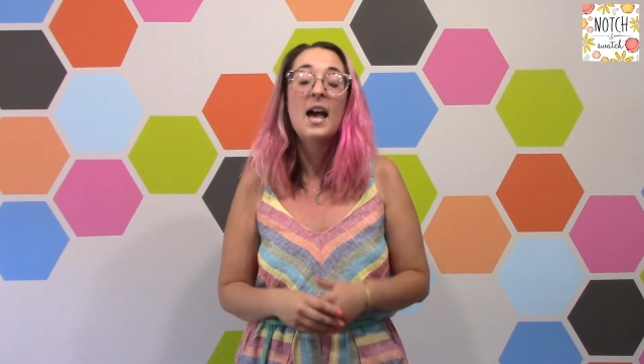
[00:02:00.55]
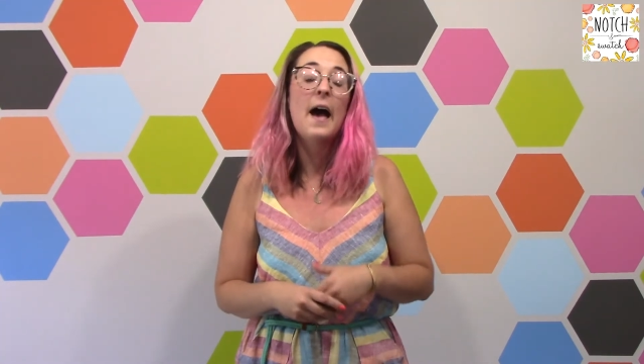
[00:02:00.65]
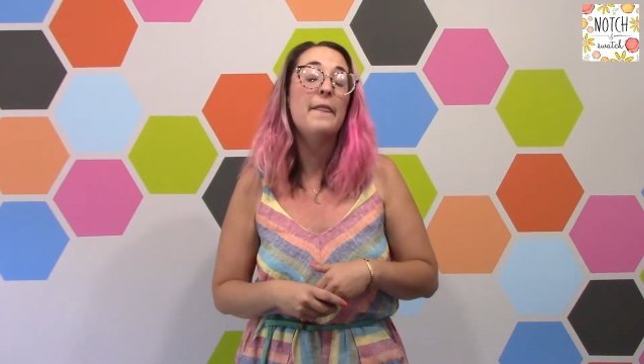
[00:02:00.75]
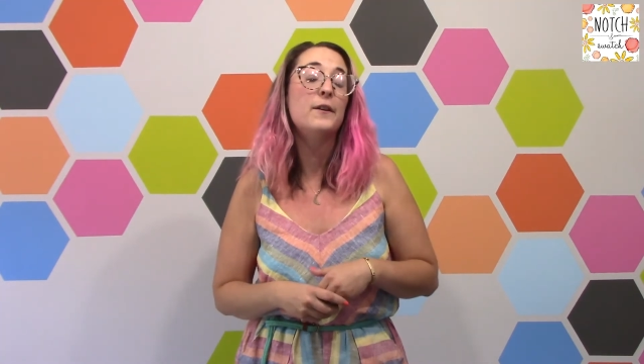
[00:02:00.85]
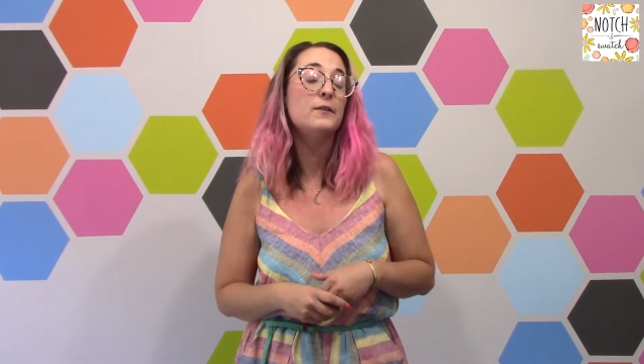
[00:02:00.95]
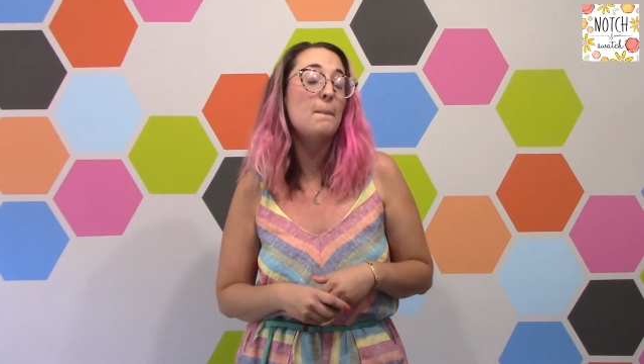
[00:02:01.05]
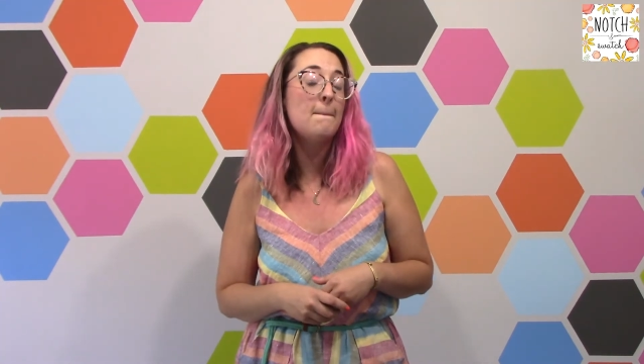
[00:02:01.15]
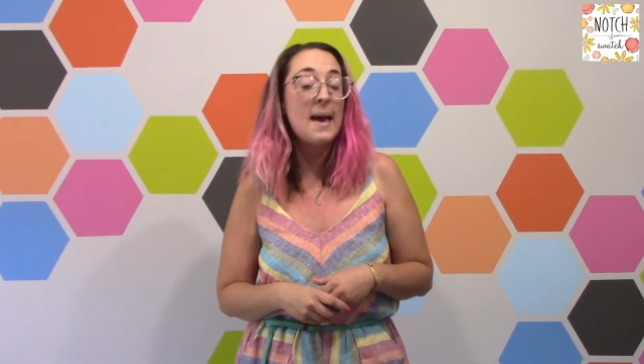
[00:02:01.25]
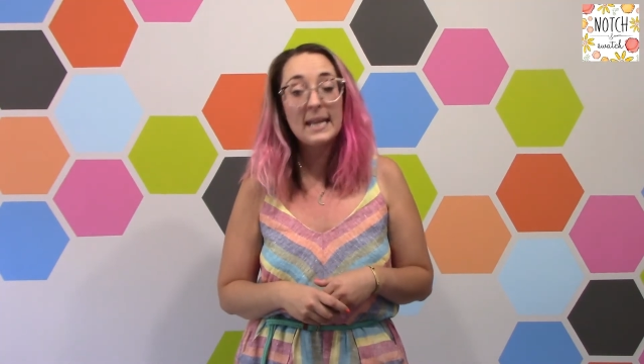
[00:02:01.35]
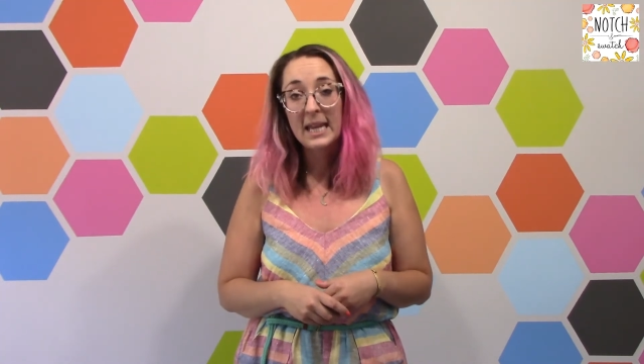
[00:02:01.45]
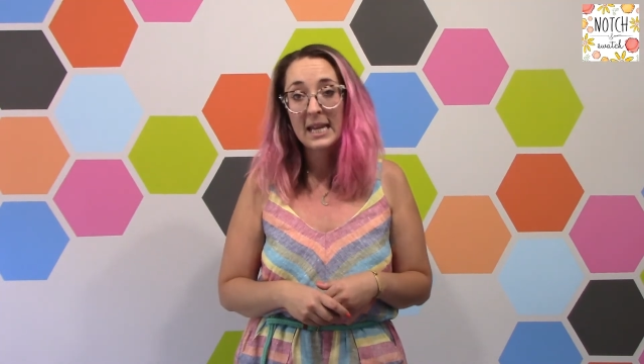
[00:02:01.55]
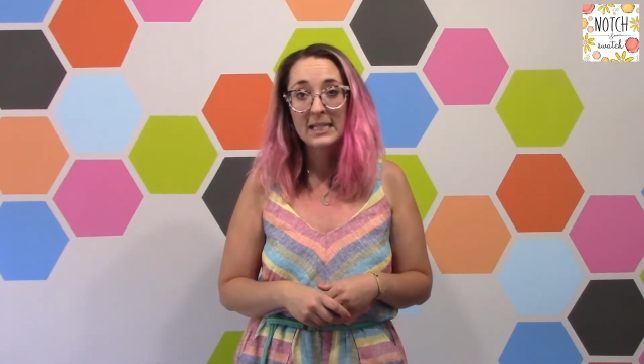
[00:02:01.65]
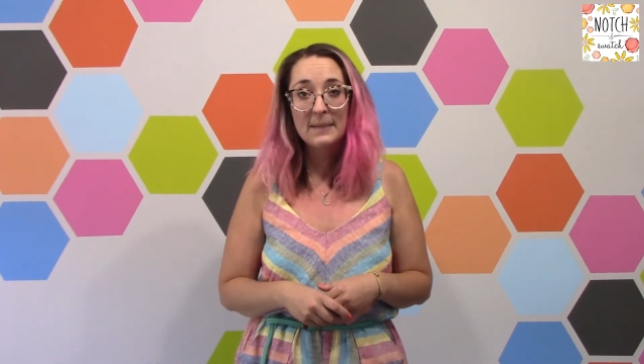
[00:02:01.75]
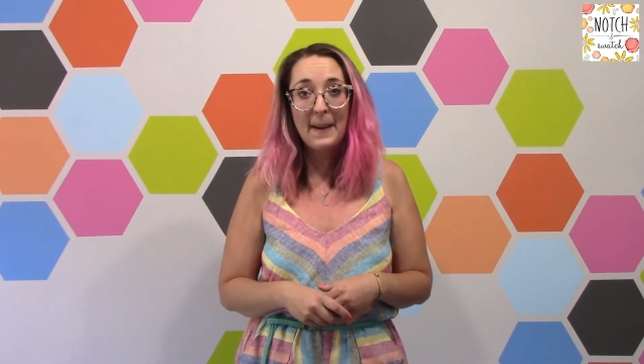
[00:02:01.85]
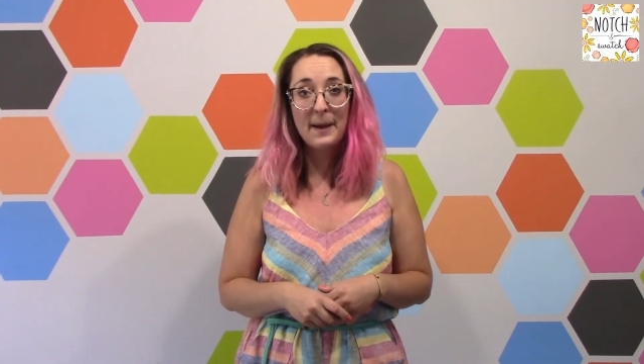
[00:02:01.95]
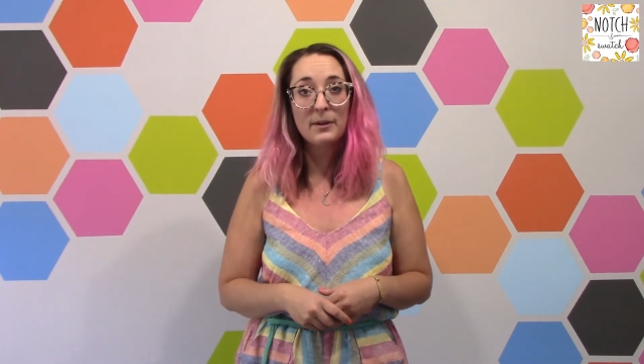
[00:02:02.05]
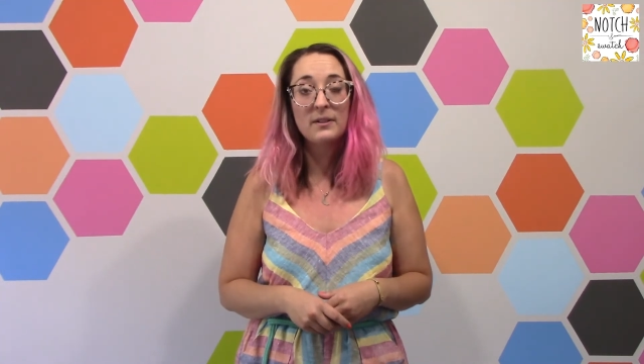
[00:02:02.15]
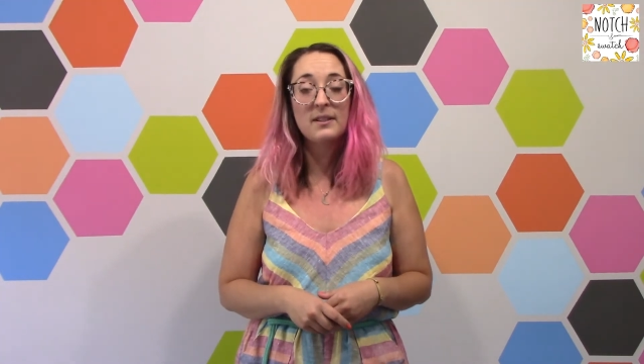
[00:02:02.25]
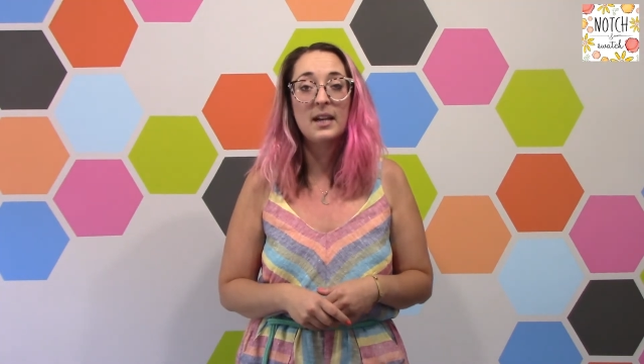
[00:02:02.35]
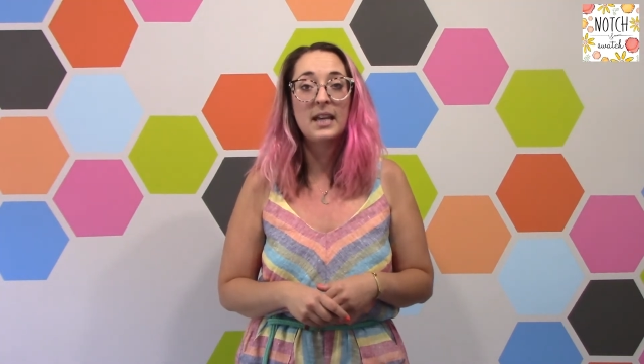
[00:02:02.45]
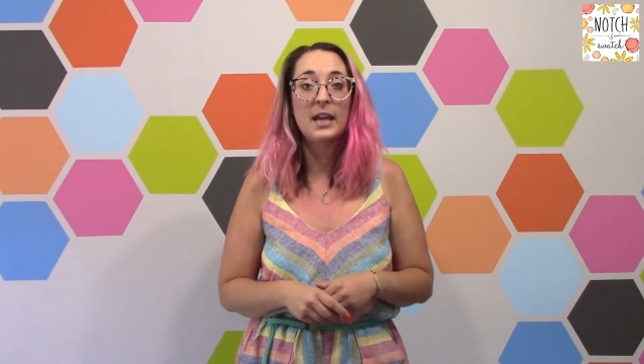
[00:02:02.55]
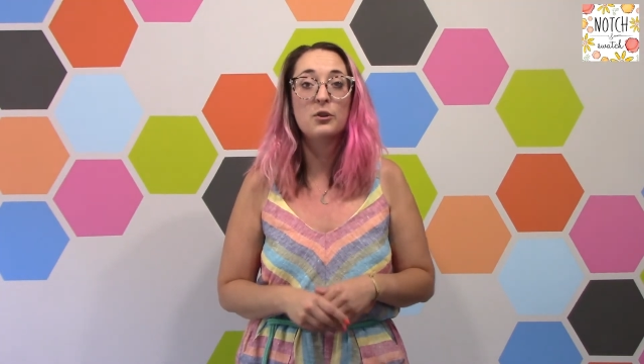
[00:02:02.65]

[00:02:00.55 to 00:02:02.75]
and there's many indie patterns that cater